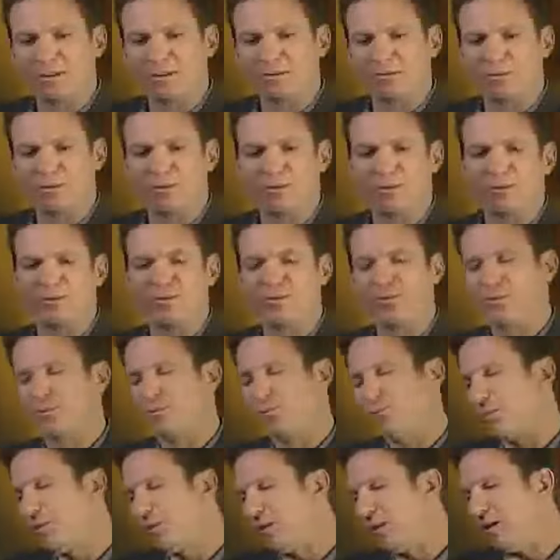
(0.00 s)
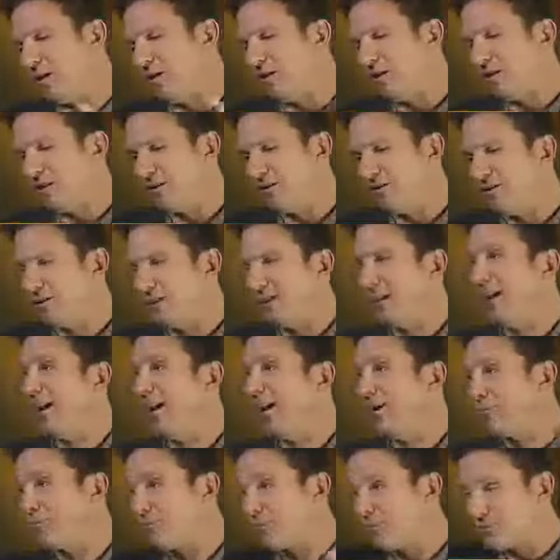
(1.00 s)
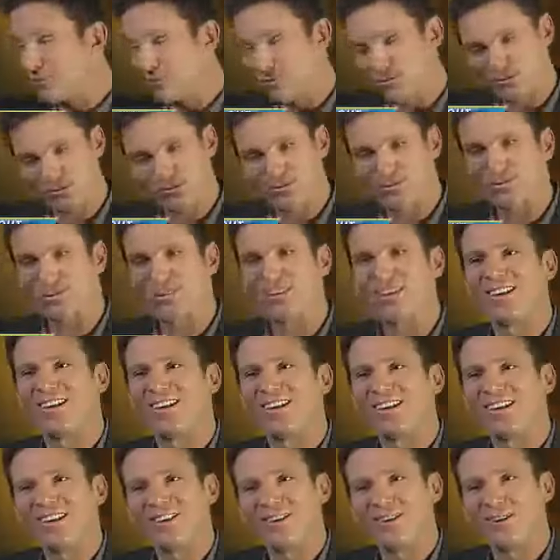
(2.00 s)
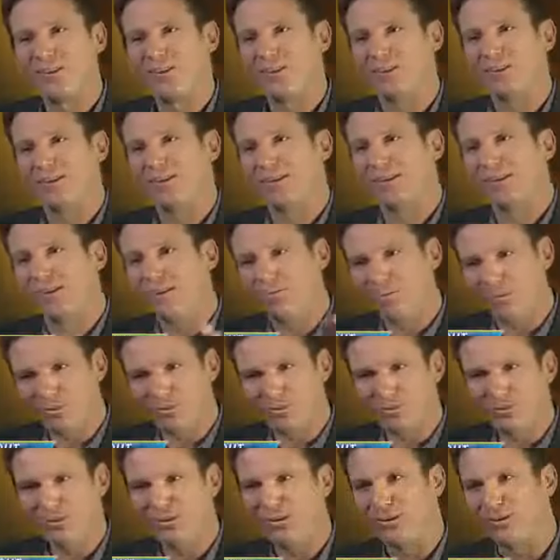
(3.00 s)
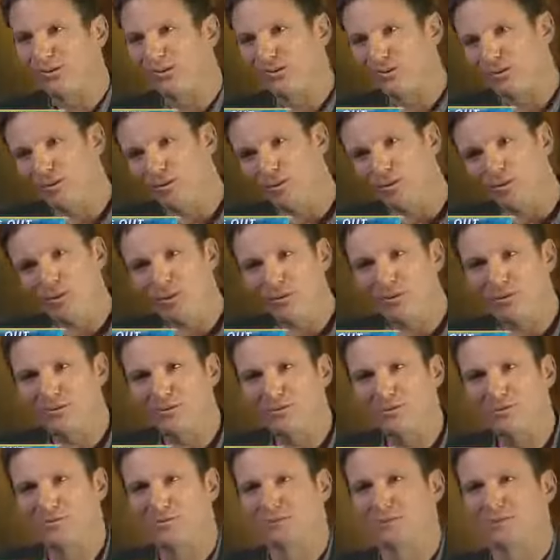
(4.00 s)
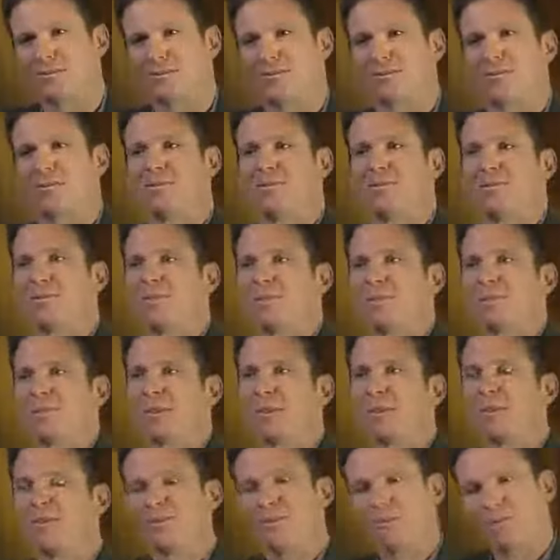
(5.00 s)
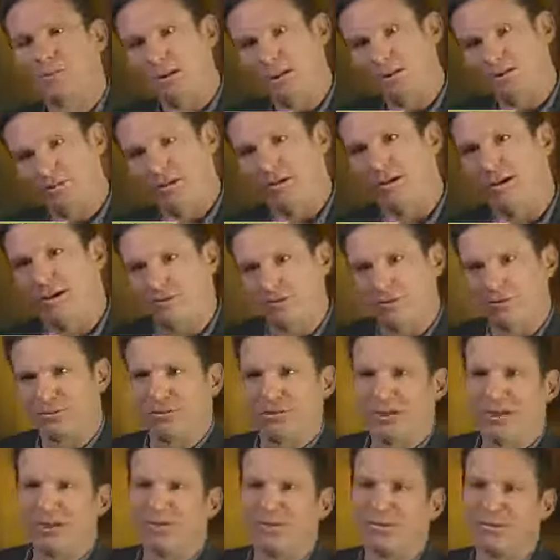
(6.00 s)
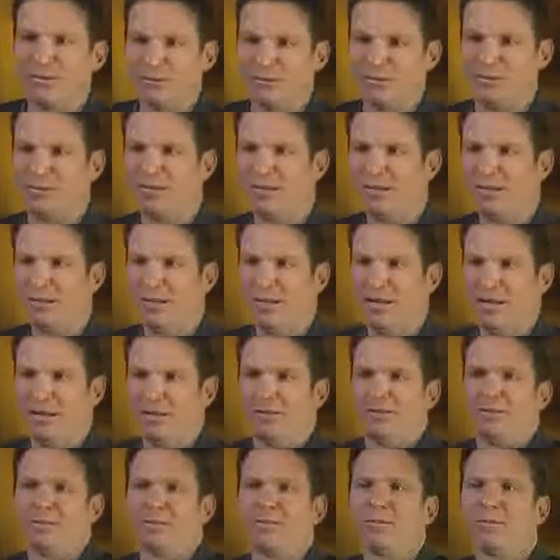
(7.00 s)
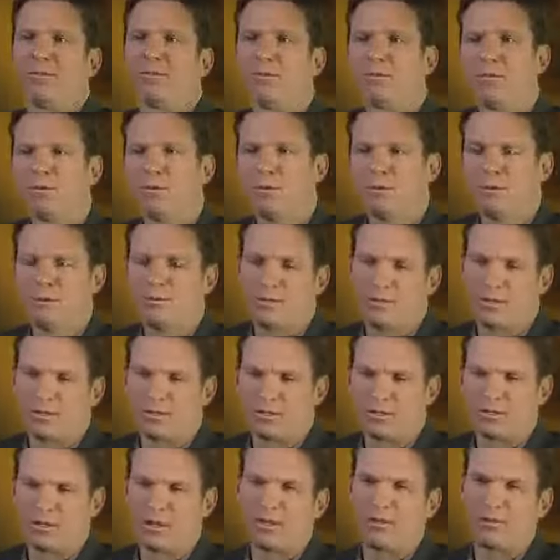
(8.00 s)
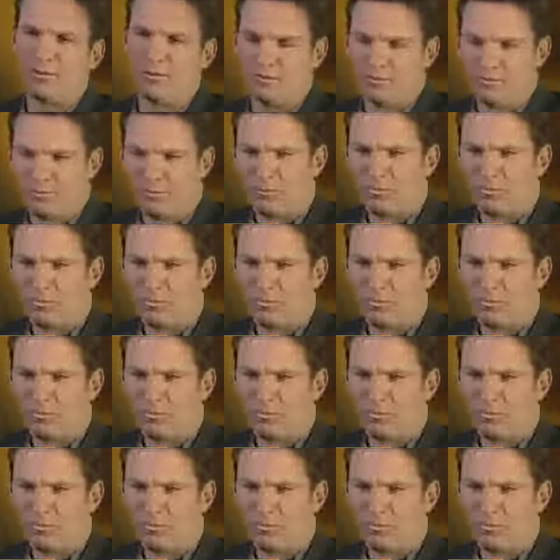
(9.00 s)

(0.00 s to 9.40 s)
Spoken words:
If you could strip away all of the cameras, all the legal proceedings, the lawyers, and just have a conversation with Leon, what do you want to say to him?